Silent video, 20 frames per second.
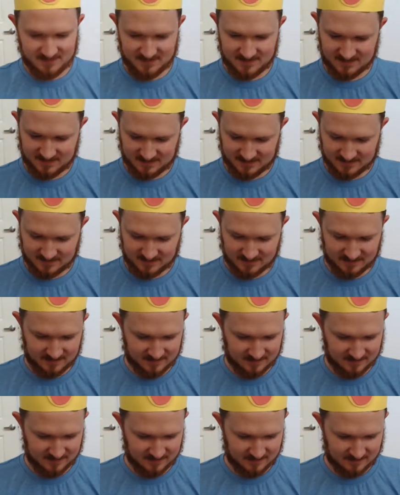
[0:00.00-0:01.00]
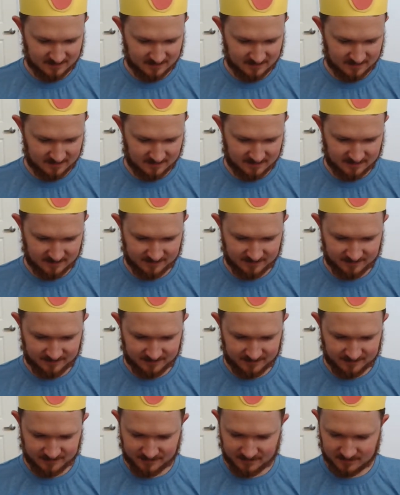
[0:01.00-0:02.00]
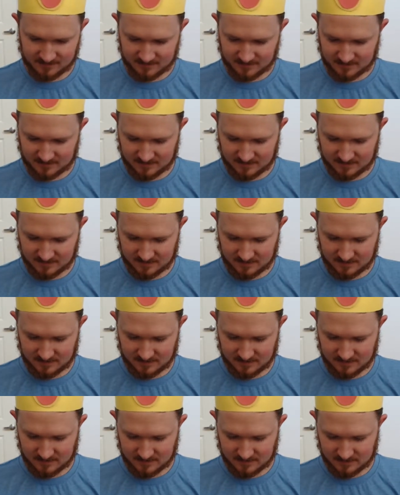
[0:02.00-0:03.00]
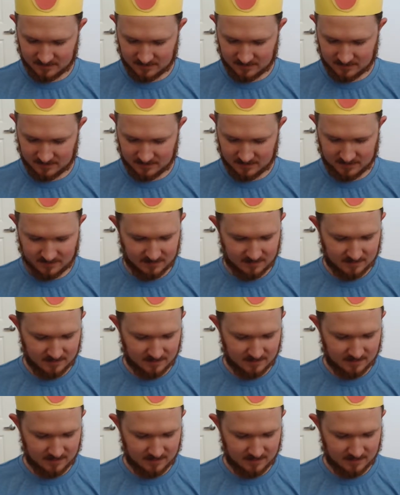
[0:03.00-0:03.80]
No one is speaking in this clip.